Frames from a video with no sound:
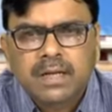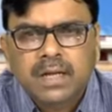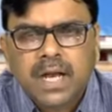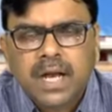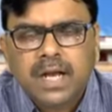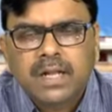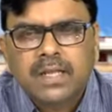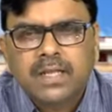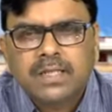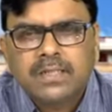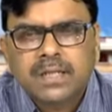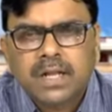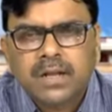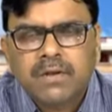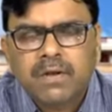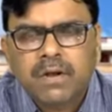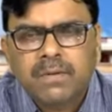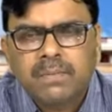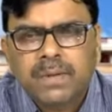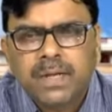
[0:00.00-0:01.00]
and this
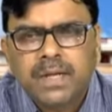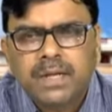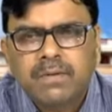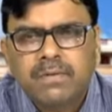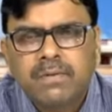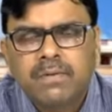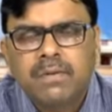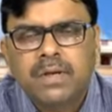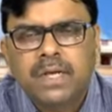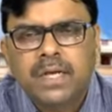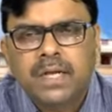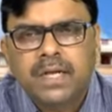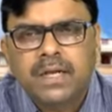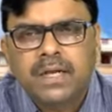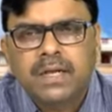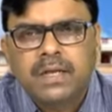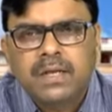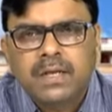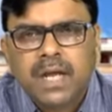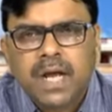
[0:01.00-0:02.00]
cannot be only
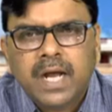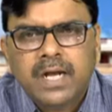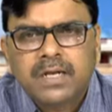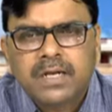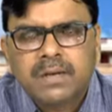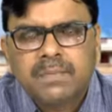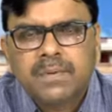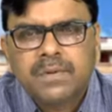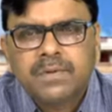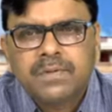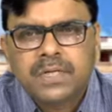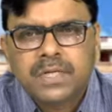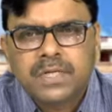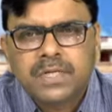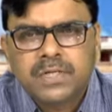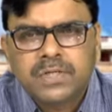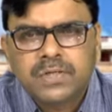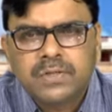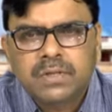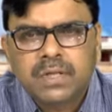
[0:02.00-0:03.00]

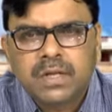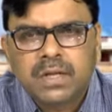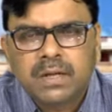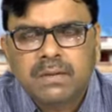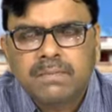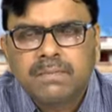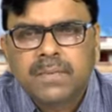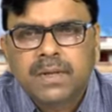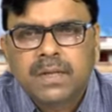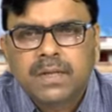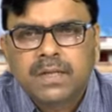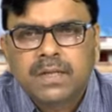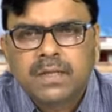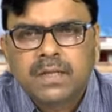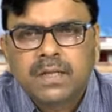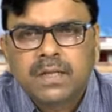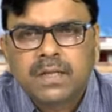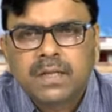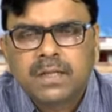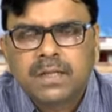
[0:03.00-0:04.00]
attributed to the
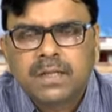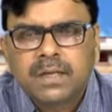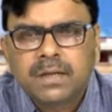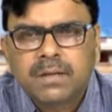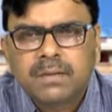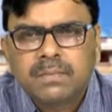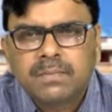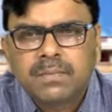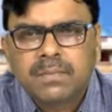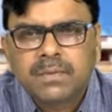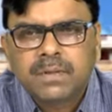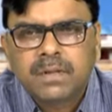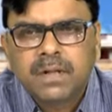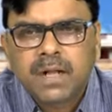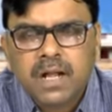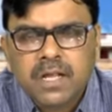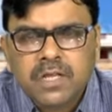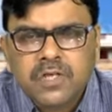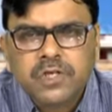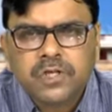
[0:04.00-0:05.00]
the the, the
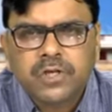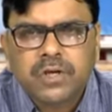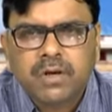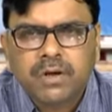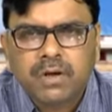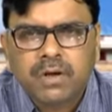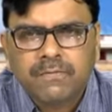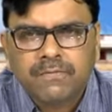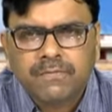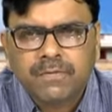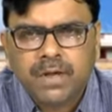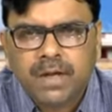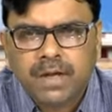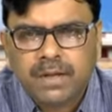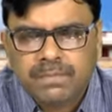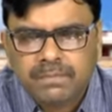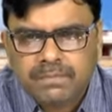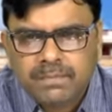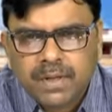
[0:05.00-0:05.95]
culture of uh,